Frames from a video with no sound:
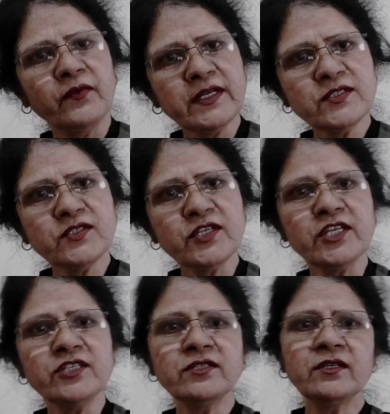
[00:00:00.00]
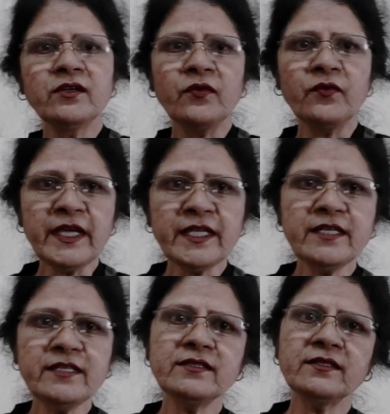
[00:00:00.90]
one stage
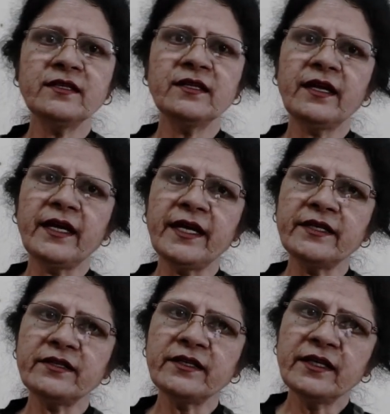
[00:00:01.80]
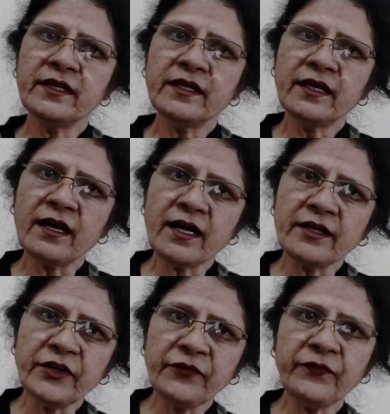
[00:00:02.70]
varies and
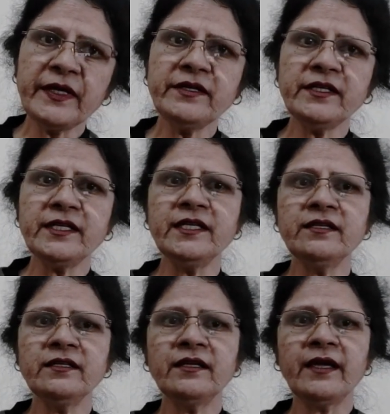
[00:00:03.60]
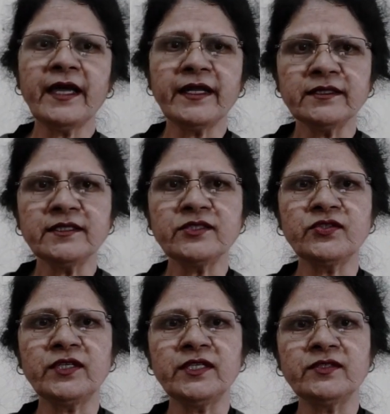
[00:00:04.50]
are different in another
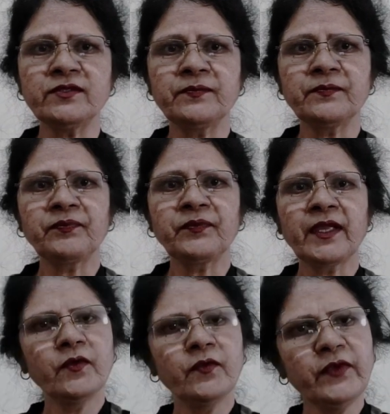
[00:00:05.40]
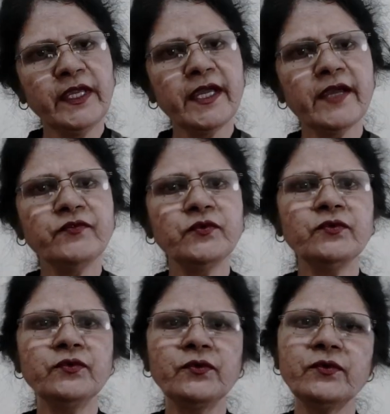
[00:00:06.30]
state. We have
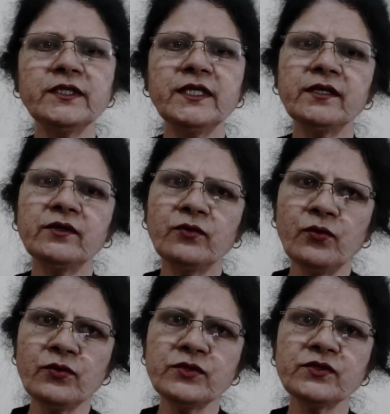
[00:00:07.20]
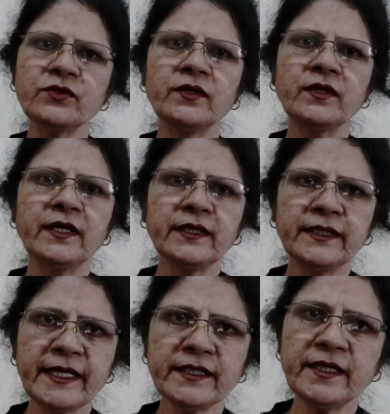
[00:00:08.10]
to note the course
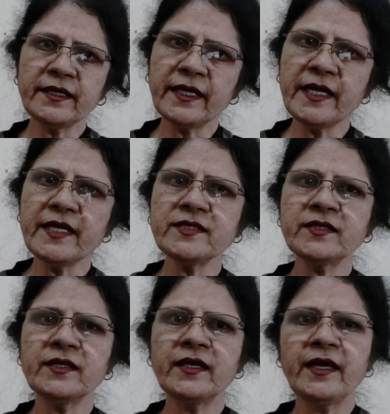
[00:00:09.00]
that the case